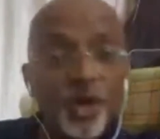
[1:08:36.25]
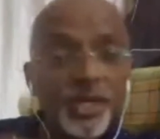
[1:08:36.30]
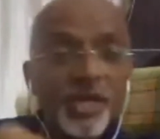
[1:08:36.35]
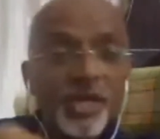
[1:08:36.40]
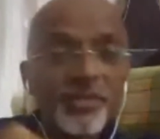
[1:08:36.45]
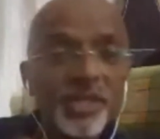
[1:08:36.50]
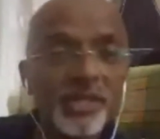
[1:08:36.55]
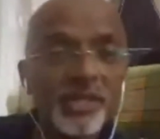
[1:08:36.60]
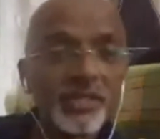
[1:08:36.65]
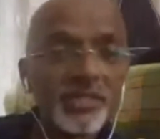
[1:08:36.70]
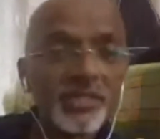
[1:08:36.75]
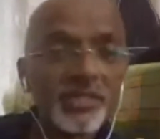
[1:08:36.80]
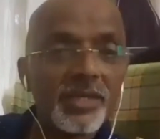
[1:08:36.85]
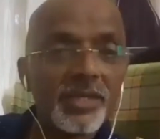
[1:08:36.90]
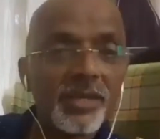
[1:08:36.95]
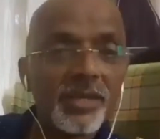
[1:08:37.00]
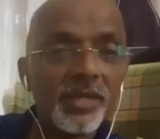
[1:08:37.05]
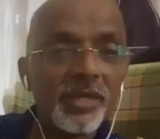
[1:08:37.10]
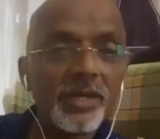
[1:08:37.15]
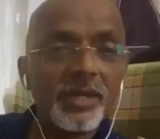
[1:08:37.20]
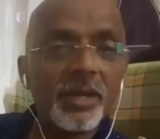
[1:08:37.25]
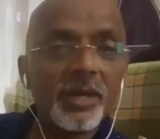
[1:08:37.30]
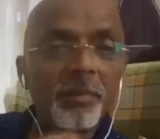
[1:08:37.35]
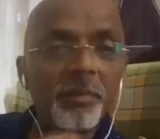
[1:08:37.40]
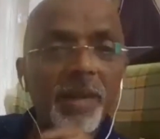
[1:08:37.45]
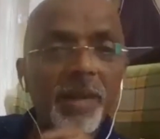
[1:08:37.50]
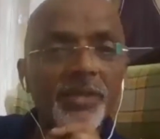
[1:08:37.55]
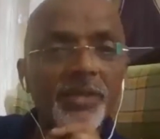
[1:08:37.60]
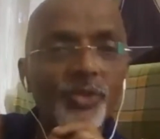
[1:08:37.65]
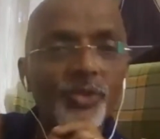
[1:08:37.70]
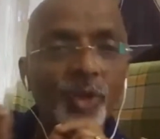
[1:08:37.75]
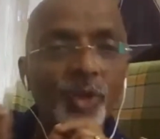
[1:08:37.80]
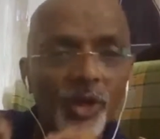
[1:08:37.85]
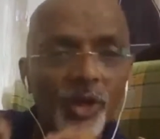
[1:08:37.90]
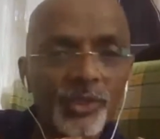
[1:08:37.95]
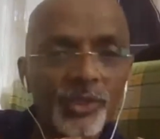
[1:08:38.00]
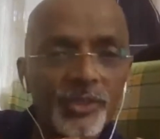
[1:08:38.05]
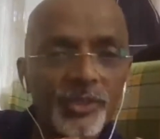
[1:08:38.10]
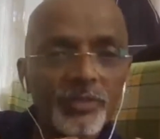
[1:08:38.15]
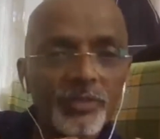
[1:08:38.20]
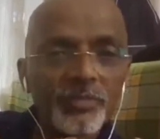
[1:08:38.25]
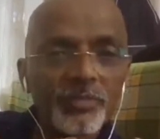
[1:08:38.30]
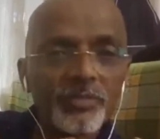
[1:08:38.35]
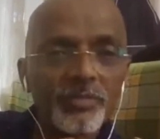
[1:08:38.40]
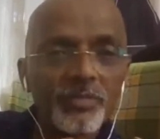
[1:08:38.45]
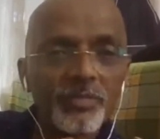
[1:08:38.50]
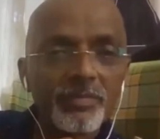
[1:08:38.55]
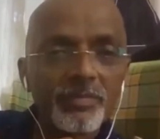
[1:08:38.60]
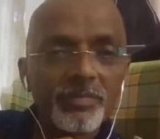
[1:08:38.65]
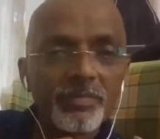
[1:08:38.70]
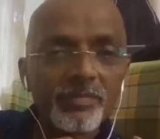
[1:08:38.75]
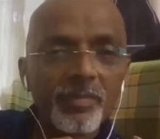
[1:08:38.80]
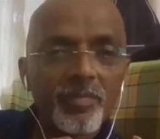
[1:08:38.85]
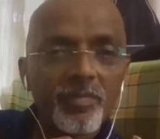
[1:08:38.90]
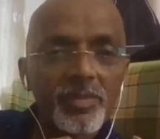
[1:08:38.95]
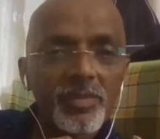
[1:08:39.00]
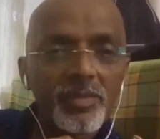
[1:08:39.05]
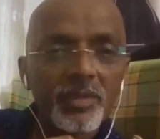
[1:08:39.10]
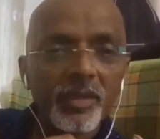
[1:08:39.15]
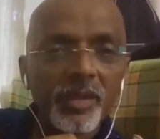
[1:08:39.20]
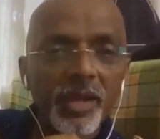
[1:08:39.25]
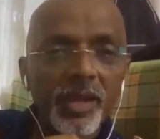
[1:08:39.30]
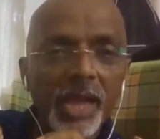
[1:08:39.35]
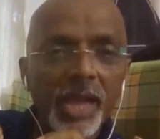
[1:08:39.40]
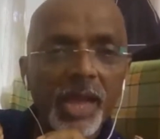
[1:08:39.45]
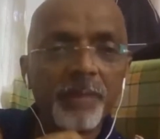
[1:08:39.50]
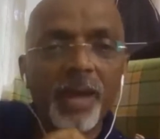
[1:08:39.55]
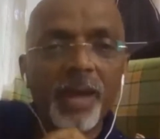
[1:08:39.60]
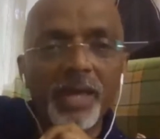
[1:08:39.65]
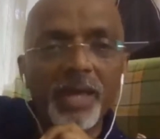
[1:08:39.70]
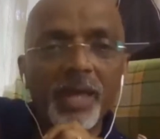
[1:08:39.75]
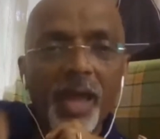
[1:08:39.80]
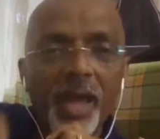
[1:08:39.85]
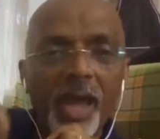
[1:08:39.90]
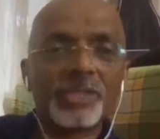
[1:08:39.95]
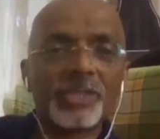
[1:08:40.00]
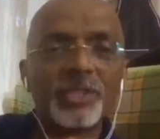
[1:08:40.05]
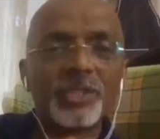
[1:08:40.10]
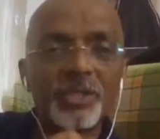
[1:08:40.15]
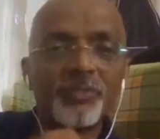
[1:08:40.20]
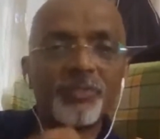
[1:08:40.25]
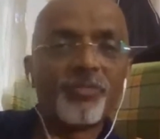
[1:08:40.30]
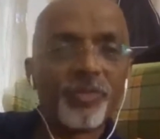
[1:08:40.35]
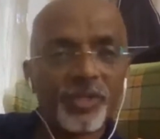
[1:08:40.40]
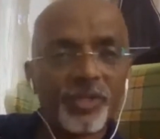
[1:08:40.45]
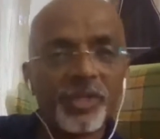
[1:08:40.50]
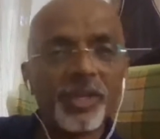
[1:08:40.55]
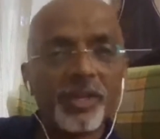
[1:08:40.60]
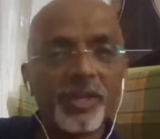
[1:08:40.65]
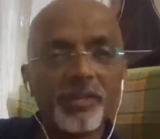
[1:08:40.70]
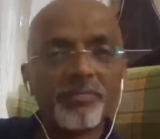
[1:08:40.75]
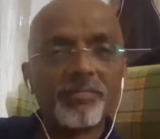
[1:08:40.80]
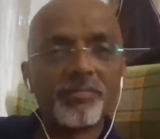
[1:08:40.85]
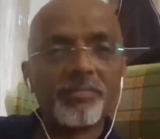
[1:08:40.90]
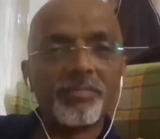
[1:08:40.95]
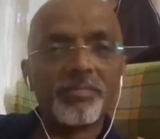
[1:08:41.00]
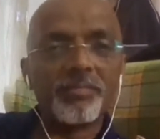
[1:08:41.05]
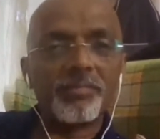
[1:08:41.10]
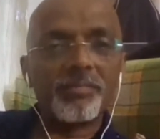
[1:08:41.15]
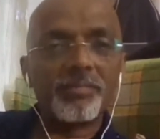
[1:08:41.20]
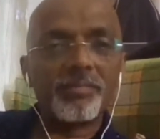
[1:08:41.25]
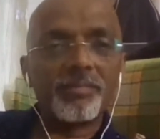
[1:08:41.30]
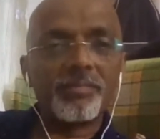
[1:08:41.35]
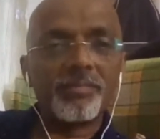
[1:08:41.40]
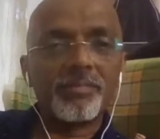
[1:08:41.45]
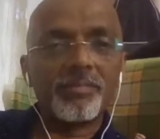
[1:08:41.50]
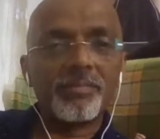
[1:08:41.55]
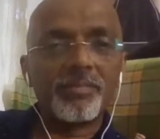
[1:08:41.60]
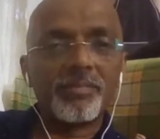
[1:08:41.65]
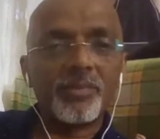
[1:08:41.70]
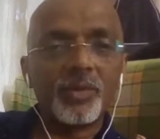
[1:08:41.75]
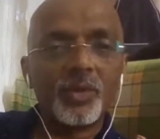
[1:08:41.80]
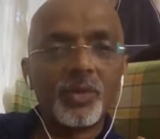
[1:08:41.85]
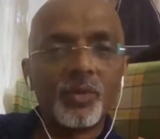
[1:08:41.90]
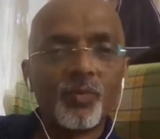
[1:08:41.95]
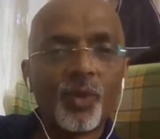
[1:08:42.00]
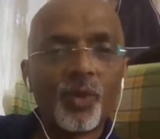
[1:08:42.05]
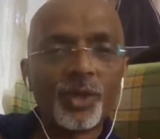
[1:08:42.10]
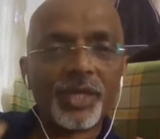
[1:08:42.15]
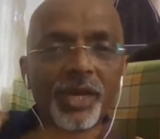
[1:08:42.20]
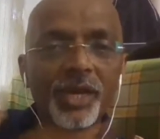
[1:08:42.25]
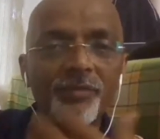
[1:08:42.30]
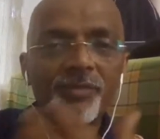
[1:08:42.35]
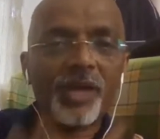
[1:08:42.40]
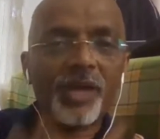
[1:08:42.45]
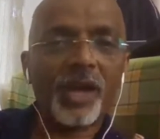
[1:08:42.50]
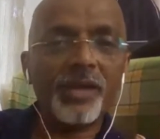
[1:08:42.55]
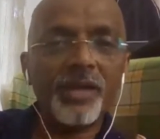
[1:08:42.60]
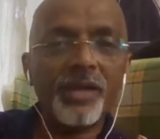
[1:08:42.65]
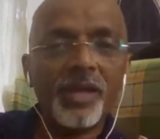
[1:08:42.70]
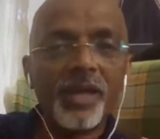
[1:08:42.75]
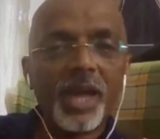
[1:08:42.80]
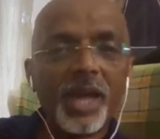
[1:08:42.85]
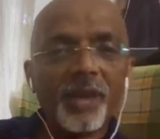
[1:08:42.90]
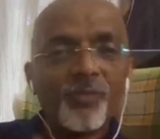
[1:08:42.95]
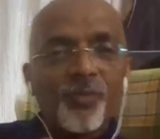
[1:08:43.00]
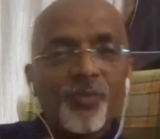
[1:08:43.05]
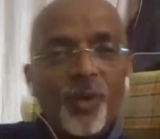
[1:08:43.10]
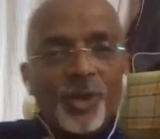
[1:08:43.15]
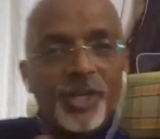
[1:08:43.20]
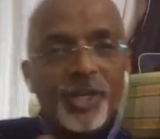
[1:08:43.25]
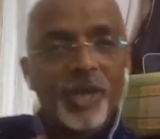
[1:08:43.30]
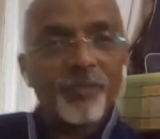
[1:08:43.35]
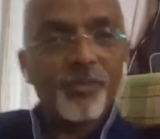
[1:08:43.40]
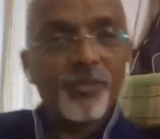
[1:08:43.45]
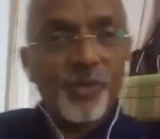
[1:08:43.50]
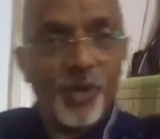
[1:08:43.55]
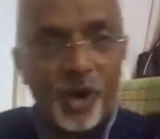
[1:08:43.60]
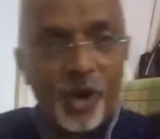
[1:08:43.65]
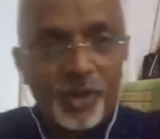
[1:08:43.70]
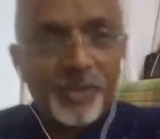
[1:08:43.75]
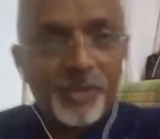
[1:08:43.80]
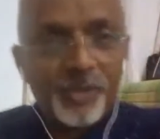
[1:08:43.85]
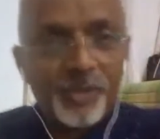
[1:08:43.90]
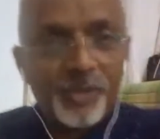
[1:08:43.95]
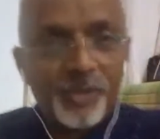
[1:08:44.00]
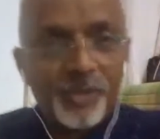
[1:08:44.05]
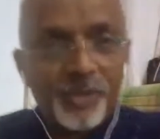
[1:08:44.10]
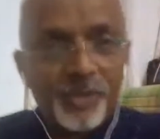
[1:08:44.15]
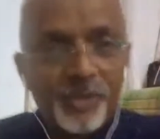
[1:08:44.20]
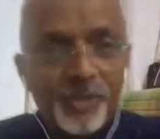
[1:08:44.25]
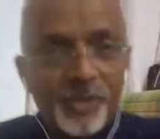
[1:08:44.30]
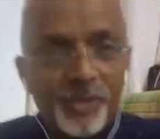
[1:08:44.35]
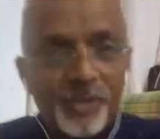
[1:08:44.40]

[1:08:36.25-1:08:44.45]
What are these? My thoughts and my action for the day. What I've done and what I've not done.